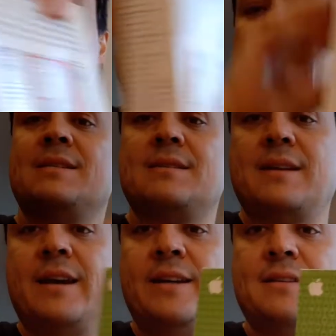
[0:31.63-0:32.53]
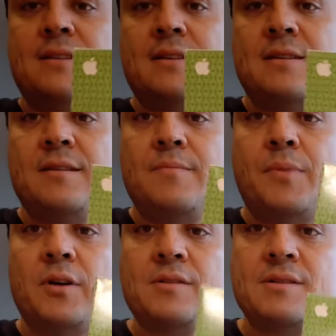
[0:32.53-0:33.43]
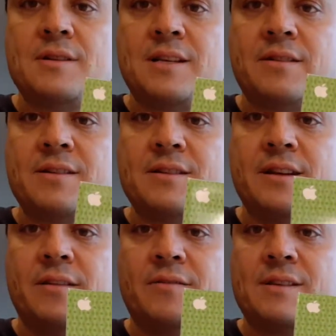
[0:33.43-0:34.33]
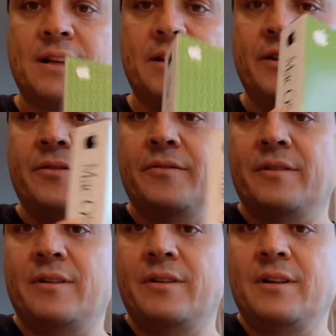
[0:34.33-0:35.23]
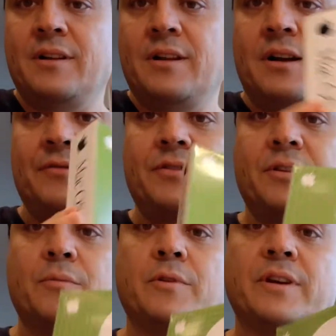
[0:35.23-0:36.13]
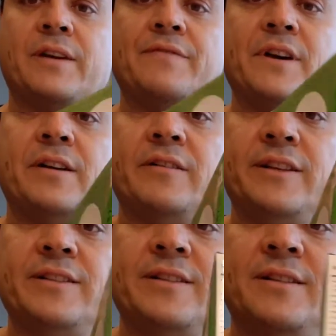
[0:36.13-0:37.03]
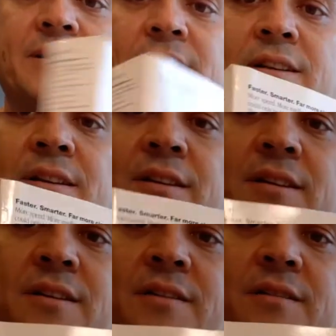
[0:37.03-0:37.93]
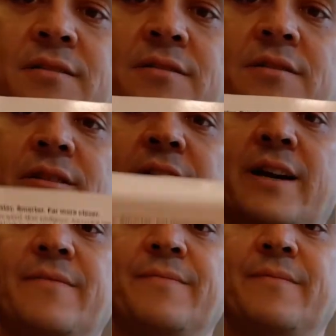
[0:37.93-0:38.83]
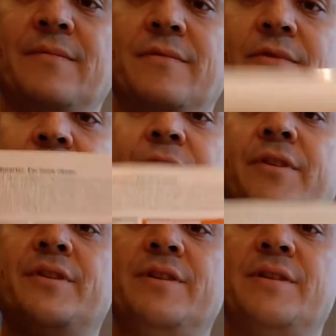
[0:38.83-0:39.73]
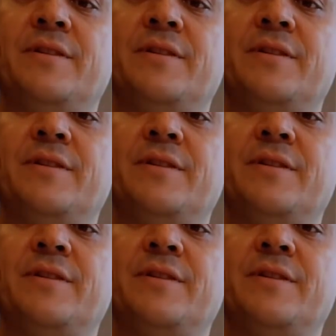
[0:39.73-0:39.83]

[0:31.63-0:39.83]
OS 8 box. As you can see, it looks like new after the work I've done on it. So yeah, very good